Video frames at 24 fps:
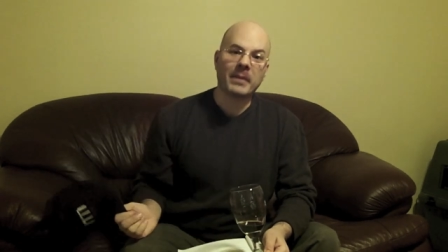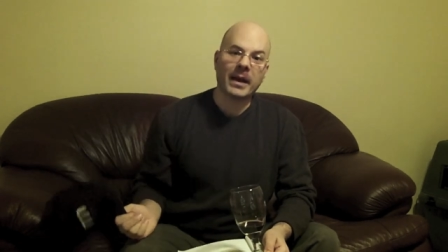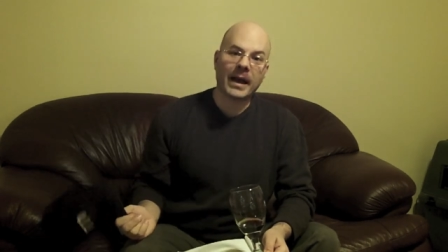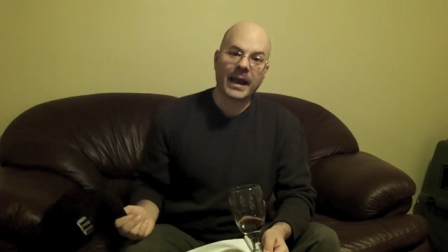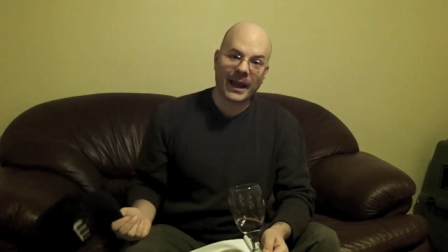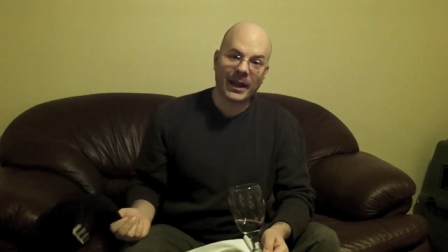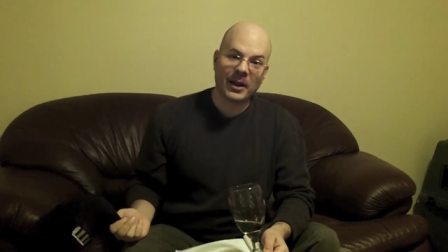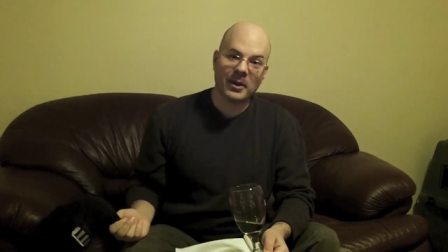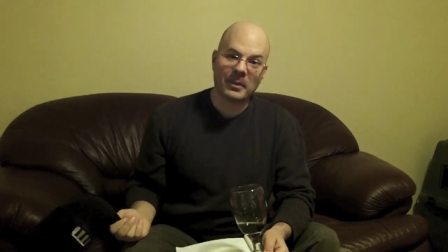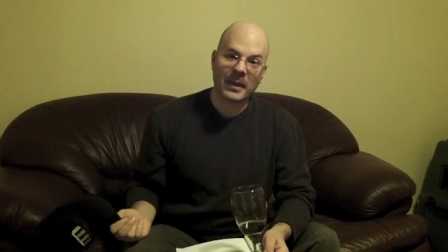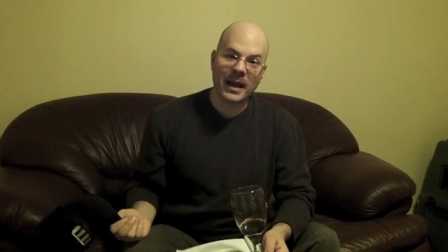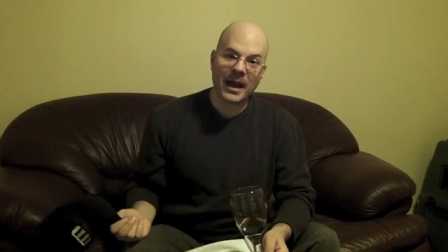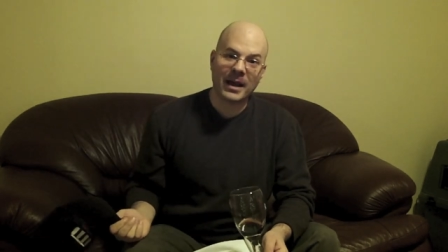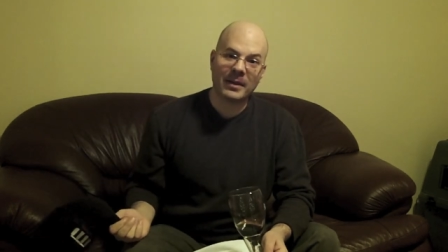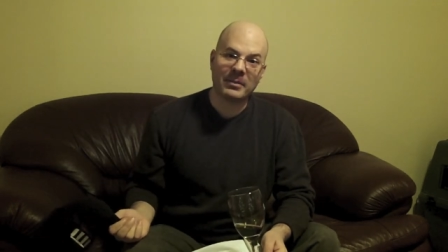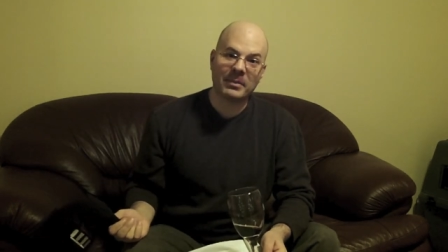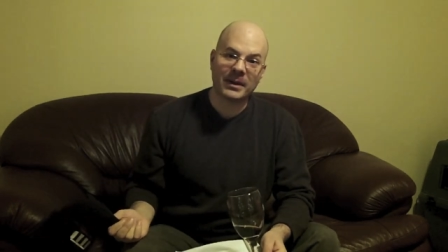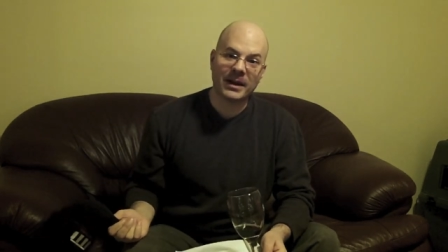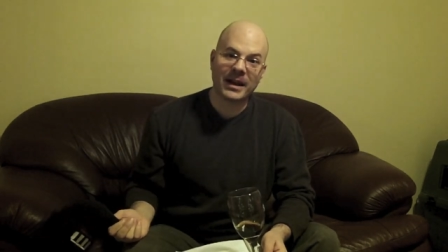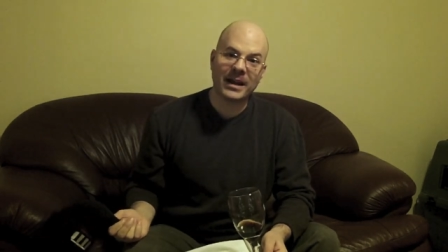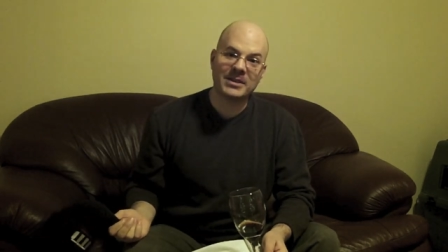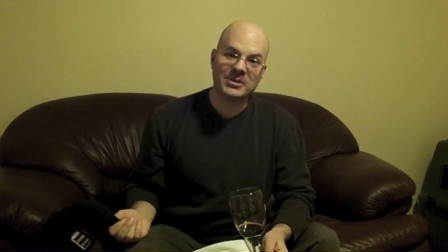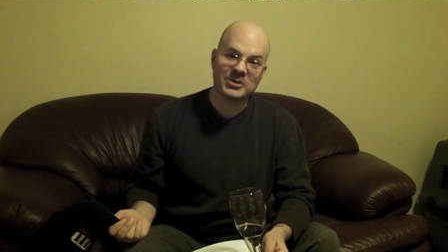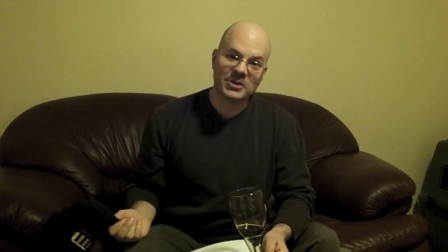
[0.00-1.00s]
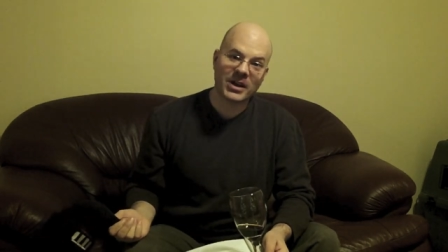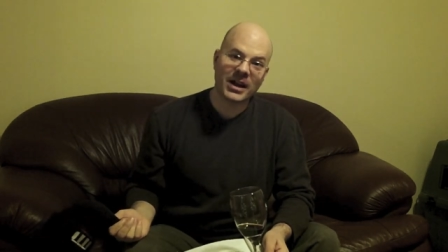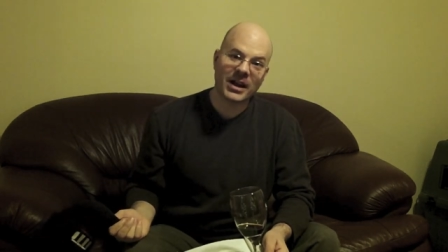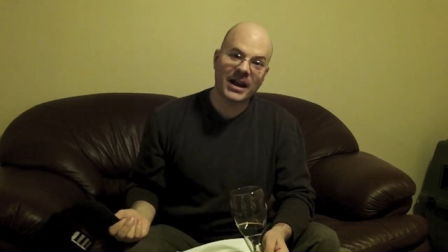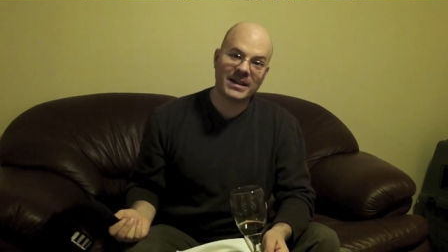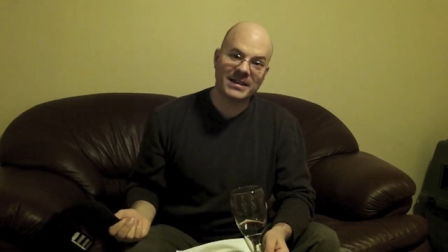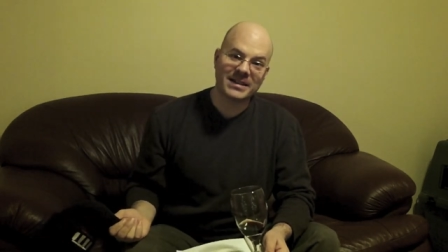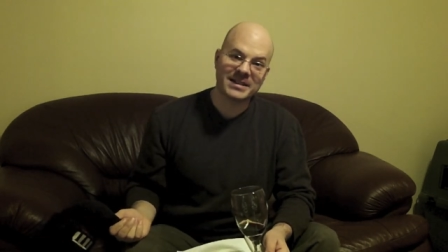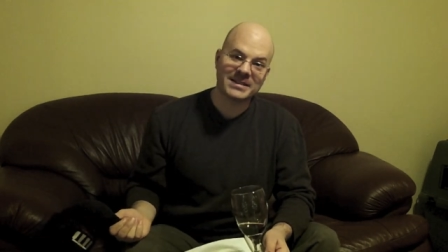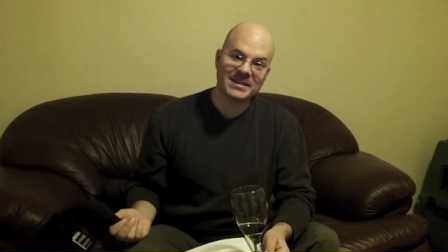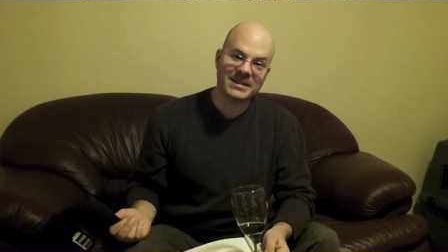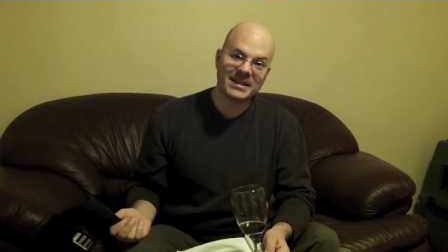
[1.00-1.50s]
hair back, but as you
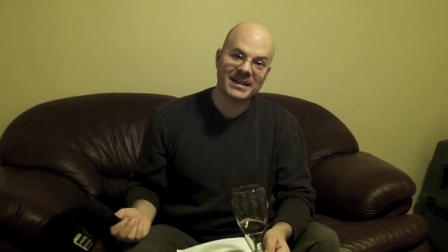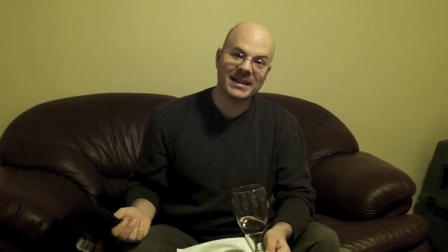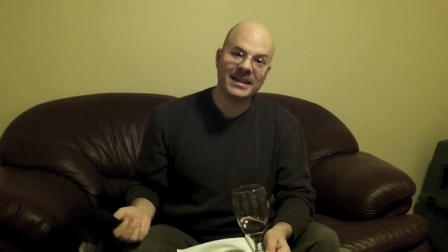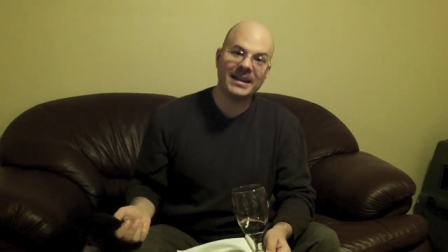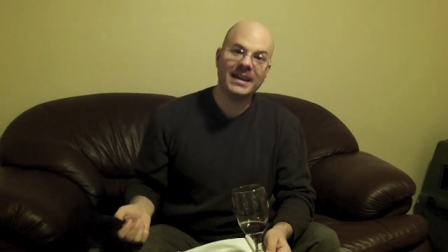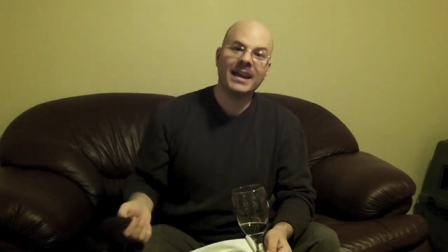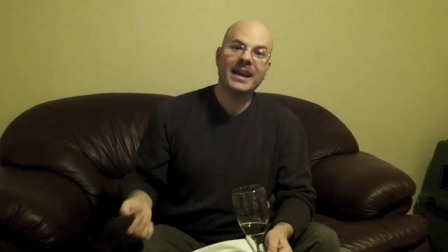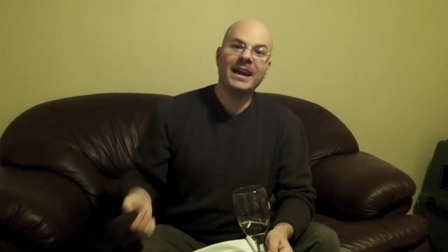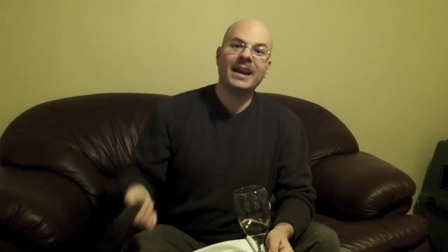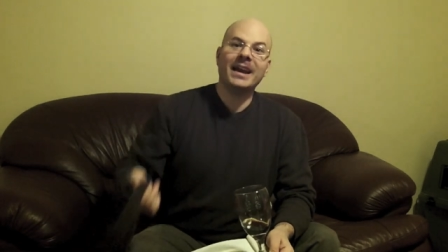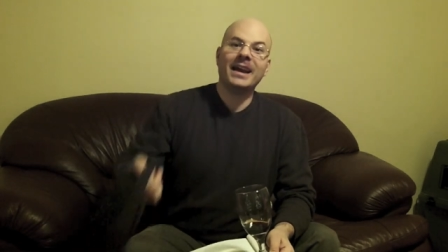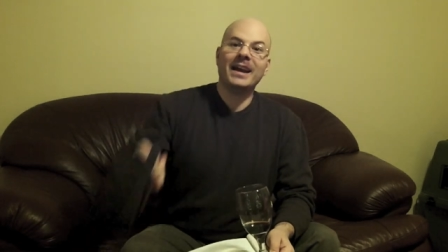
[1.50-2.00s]
guys can see,